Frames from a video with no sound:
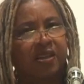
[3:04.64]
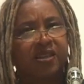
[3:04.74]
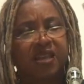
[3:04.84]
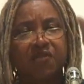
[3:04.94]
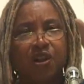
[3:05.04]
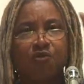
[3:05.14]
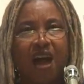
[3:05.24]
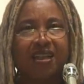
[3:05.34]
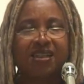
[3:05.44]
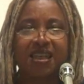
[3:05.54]
the civil
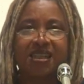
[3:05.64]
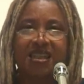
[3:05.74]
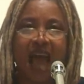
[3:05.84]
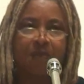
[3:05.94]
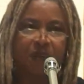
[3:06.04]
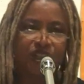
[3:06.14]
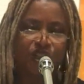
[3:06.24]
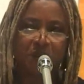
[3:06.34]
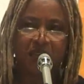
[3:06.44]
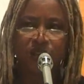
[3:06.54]
rights
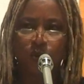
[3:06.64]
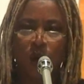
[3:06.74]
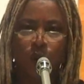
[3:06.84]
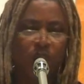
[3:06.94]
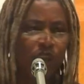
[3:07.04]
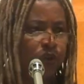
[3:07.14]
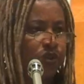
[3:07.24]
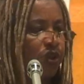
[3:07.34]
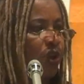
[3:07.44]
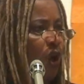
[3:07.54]
establishment, what we
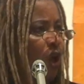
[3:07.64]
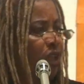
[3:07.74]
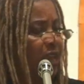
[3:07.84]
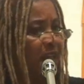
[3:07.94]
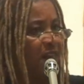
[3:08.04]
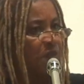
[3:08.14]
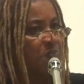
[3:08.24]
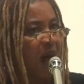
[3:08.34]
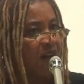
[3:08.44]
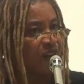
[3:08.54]
used to call the
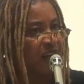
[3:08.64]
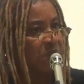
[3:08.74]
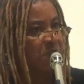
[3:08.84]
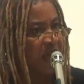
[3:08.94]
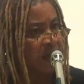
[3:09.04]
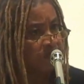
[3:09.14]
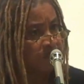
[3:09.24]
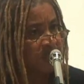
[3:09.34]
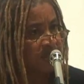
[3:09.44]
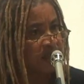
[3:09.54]
poverty
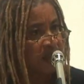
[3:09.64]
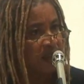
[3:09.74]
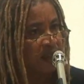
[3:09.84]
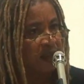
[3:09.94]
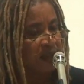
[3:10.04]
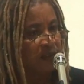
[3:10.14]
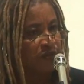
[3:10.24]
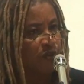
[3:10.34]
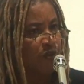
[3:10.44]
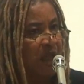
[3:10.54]
pimps,
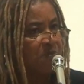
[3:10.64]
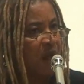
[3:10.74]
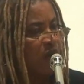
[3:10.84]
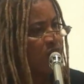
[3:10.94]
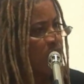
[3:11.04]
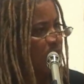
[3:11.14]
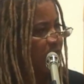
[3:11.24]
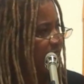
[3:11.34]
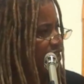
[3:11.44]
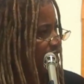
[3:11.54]
the rainbow
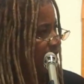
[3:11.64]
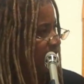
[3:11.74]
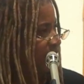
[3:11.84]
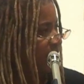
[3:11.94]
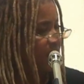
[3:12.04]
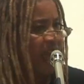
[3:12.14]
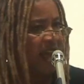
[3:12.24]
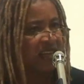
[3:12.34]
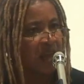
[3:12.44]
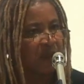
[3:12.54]
coalitions, and the
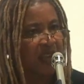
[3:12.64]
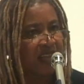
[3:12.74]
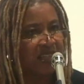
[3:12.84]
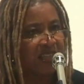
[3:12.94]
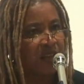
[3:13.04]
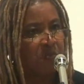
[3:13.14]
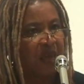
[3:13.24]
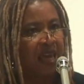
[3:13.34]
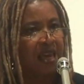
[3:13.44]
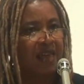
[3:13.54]

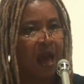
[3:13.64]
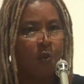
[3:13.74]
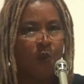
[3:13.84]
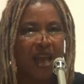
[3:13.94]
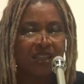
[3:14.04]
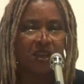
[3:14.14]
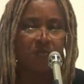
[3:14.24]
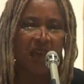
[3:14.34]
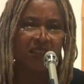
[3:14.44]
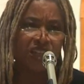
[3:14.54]
NAACP that went to
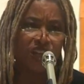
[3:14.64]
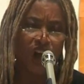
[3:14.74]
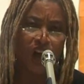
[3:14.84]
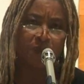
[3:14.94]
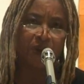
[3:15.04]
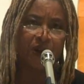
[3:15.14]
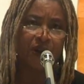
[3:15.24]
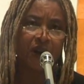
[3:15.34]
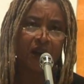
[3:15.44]
Benton Harbor.